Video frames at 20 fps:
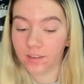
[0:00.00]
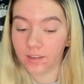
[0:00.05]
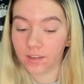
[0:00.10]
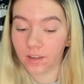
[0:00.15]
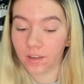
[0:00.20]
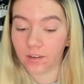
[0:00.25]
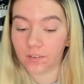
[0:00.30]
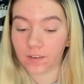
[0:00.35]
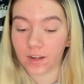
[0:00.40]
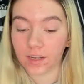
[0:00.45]

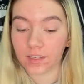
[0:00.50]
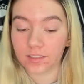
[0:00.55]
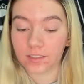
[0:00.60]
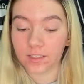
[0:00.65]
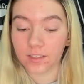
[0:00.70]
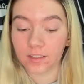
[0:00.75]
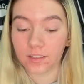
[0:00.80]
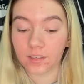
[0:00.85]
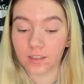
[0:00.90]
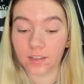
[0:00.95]
All right,
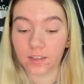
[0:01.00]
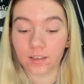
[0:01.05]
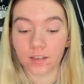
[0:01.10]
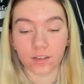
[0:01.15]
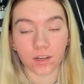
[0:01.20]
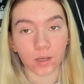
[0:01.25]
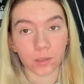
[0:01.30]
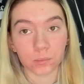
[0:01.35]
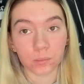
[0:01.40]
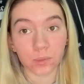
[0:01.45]

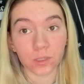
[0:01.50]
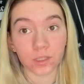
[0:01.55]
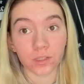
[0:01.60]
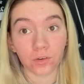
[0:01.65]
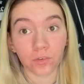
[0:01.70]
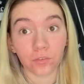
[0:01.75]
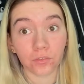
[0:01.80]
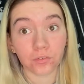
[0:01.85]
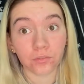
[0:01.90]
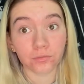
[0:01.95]
number
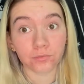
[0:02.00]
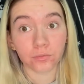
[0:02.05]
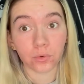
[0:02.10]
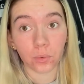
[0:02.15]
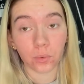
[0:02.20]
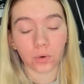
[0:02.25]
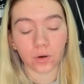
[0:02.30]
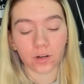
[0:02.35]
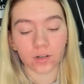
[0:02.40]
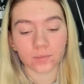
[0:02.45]

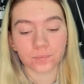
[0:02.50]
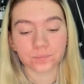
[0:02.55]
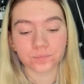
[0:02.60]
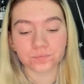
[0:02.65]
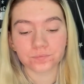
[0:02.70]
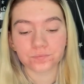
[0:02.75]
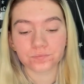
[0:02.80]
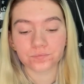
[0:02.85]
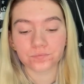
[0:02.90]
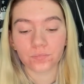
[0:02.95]
4.
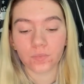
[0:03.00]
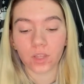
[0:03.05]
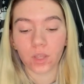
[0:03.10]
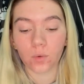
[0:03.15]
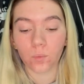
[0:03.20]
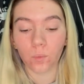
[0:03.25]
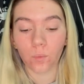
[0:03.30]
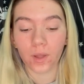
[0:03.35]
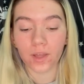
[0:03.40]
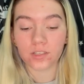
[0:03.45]

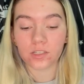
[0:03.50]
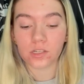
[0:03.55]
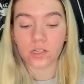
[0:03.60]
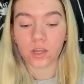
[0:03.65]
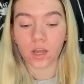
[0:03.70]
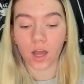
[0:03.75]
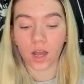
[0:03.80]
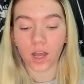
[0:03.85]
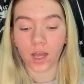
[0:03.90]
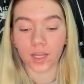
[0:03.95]
Which
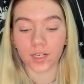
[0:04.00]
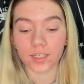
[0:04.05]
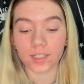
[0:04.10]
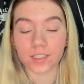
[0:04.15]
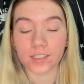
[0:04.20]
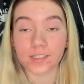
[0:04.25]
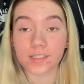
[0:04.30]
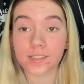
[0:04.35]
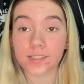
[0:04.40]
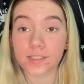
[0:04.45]
god
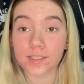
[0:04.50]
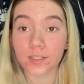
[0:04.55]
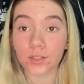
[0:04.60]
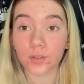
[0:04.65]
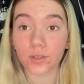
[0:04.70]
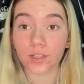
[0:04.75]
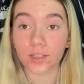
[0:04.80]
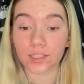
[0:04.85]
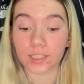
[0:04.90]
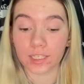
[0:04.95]
is
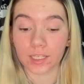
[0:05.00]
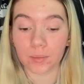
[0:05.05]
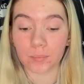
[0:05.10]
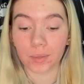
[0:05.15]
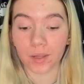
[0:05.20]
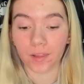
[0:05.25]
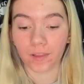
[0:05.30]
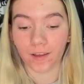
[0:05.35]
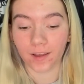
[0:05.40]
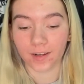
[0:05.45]
secretly
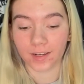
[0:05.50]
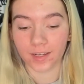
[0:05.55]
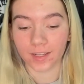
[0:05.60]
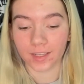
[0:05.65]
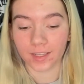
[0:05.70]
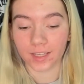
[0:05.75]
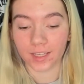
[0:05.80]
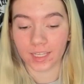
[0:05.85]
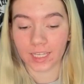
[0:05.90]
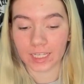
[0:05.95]

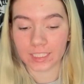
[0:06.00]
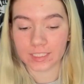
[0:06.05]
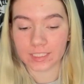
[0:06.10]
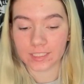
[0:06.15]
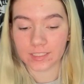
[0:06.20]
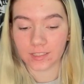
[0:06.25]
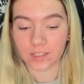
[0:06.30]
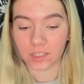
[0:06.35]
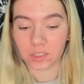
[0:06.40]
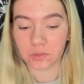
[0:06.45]
plotting
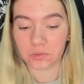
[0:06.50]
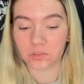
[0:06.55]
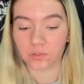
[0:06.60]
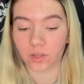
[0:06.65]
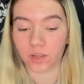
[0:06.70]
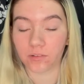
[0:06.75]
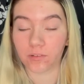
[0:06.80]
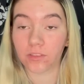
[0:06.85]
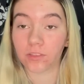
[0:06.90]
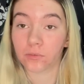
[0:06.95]
against you? So I
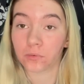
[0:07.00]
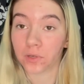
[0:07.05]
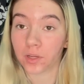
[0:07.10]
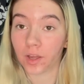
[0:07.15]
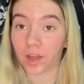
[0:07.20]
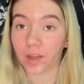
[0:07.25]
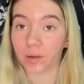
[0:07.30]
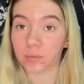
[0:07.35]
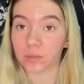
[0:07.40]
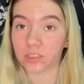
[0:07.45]
have 3
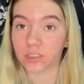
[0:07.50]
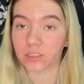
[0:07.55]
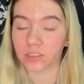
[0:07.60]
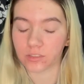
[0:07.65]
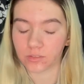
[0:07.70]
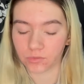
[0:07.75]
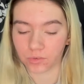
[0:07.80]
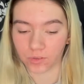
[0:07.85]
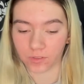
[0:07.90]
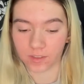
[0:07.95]
options
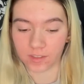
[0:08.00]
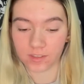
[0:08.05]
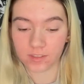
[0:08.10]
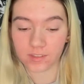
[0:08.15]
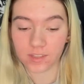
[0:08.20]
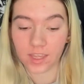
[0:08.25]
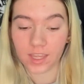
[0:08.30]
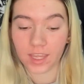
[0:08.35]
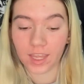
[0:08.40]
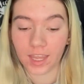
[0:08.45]
for this.
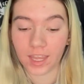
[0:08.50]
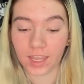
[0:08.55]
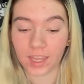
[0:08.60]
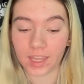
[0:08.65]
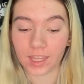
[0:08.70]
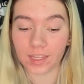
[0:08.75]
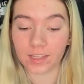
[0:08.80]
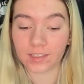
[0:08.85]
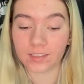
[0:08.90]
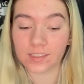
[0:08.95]

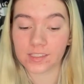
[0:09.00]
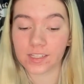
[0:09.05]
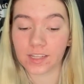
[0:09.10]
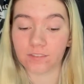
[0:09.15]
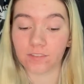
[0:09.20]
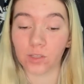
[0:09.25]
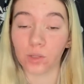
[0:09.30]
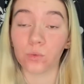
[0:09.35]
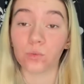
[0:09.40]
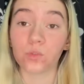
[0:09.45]
And
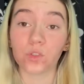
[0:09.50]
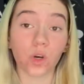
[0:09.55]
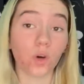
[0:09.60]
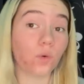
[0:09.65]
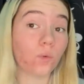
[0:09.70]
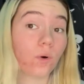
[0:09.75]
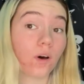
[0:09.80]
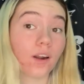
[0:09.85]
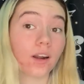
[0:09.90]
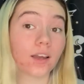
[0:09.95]
if you don't
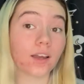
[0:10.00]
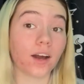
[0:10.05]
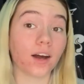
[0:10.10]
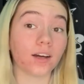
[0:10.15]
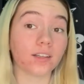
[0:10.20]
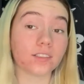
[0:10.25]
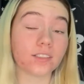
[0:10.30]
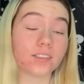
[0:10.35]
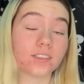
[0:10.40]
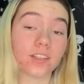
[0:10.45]
want a
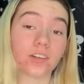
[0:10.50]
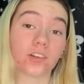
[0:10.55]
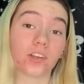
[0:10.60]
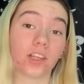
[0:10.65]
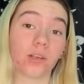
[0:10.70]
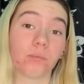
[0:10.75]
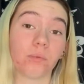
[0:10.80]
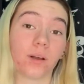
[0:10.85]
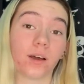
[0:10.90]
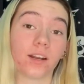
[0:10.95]
god to
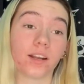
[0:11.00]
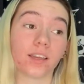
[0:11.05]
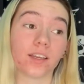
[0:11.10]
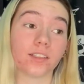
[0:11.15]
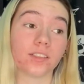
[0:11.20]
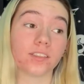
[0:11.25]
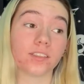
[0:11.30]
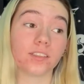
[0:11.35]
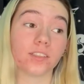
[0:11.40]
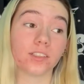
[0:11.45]
secretly plot
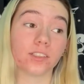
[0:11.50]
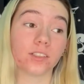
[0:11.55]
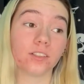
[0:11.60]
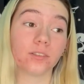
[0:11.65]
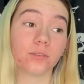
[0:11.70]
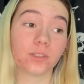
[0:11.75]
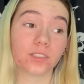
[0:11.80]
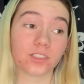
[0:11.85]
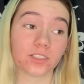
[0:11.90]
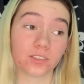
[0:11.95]
against you,
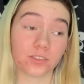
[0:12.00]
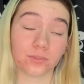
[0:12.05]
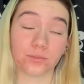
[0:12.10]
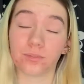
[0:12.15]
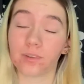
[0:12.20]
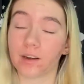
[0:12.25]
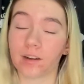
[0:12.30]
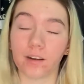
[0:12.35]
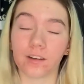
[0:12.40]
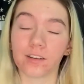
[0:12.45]
which is
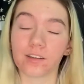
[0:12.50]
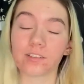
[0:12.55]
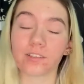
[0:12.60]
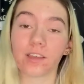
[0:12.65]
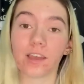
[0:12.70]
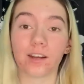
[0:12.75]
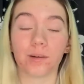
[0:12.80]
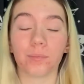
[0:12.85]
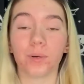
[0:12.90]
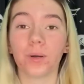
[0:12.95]
very
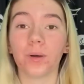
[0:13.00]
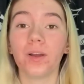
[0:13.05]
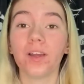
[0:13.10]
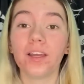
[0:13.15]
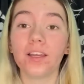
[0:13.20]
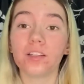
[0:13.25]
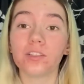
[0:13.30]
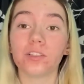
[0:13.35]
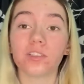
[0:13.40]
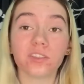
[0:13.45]
understandable,
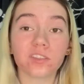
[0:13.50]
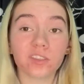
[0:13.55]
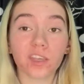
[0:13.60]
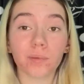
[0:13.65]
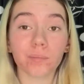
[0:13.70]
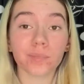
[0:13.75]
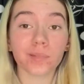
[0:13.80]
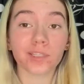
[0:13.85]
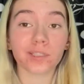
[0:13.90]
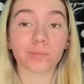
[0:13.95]
just
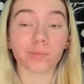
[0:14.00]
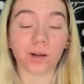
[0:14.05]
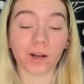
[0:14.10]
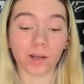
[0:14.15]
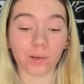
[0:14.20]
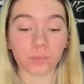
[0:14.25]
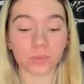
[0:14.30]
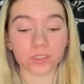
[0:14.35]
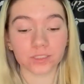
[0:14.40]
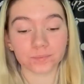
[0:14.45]
skip this
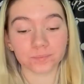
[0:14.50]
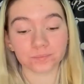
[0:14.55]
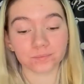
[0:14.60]
prompt.